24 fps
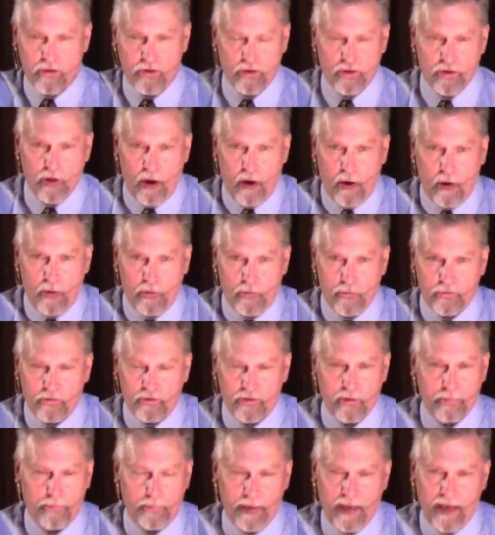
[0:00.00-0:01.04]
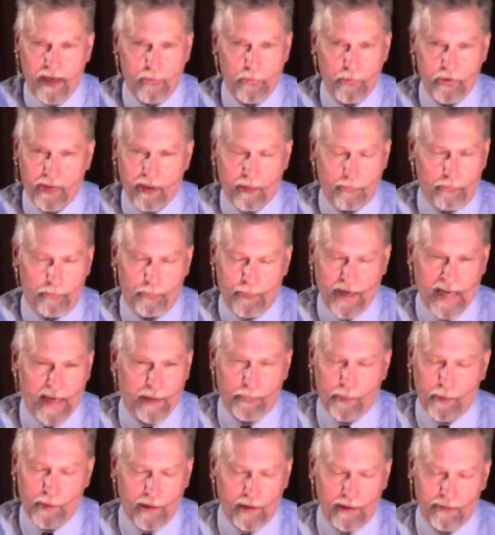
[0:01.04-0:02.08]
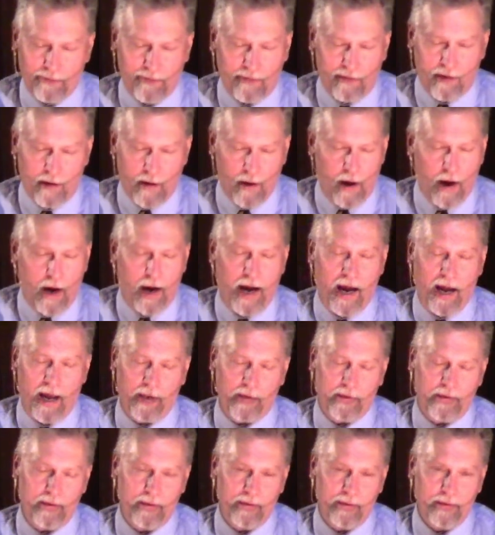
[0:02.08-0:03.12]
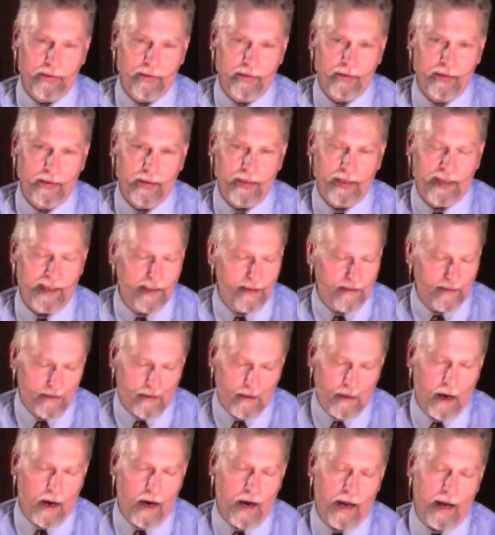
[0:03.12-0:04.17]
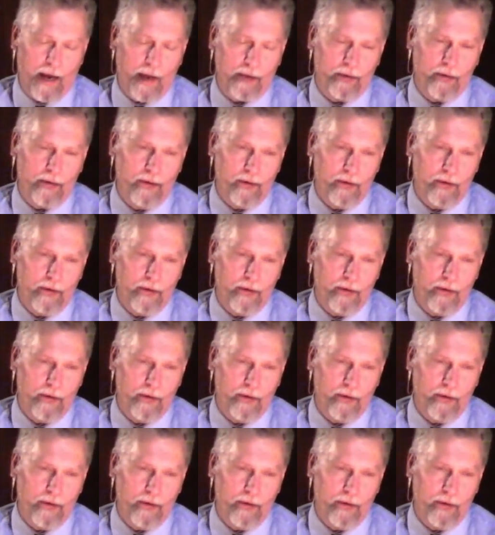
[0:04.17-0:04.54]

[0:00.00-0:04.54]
chose to be with the people of God, his God.